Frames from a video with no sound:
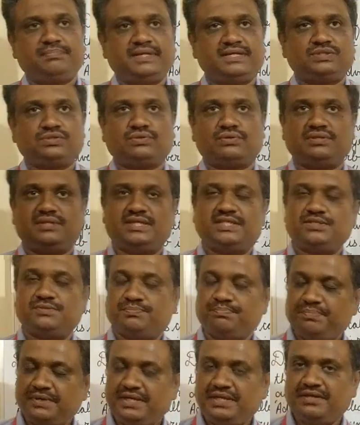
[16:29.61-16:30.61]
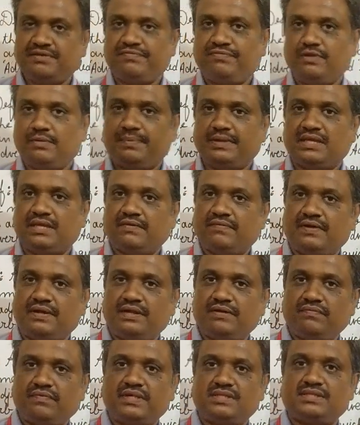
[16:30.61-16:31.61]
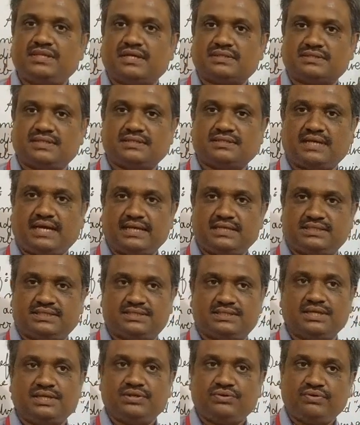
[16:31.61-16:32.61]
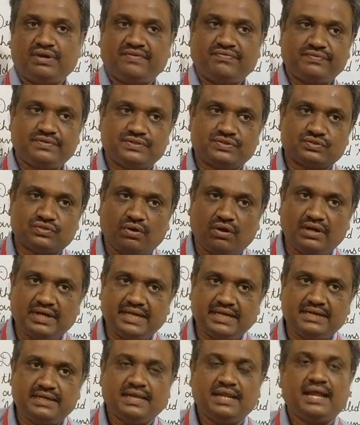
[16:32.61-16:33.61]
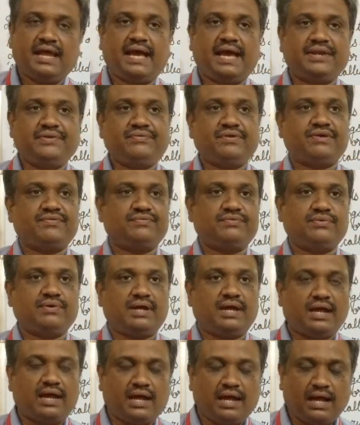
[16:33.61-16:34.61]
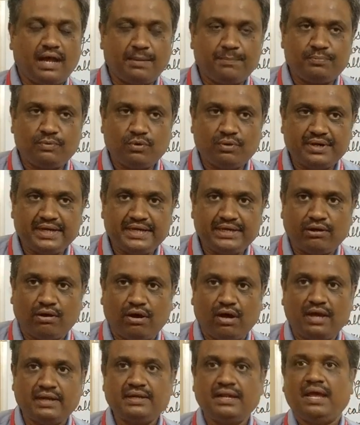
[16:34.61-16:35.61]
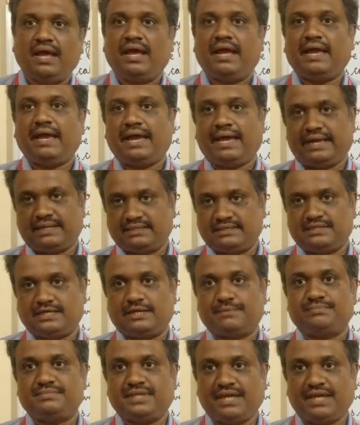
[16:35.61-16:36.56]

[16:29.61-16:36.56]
based on this PDF will be given in which exercise you have to solve it and you have to upload it on Enter.